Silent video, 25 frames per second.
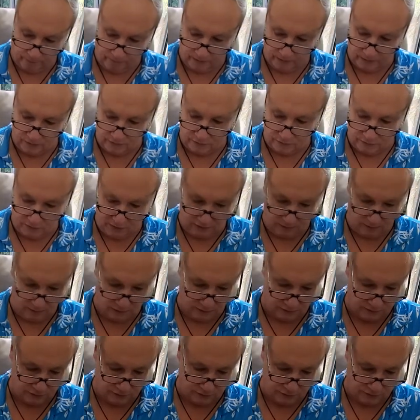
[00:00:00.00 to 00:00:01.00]
Just
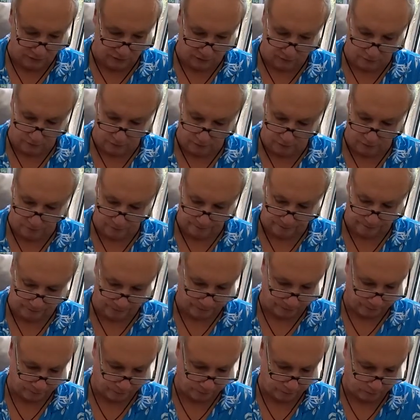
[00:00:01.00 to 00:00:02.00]
maybe in general,
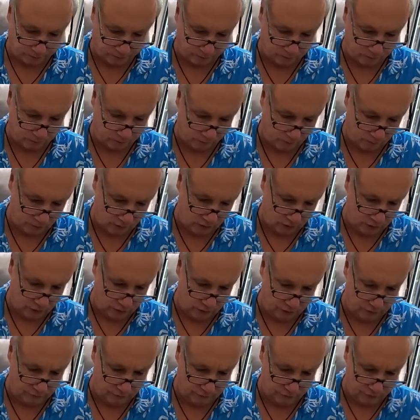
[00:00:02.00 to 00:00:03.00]
you're
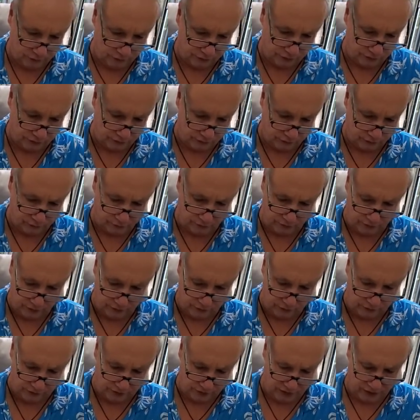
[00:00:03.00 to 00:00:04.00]
looking for this earth
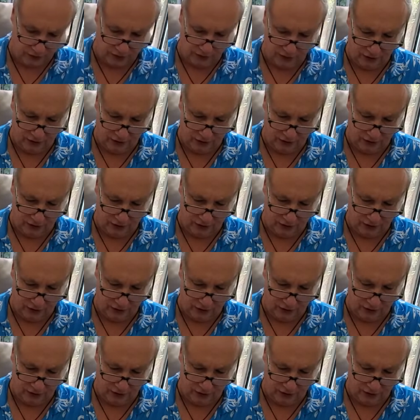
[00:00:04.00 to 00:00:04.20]
energy.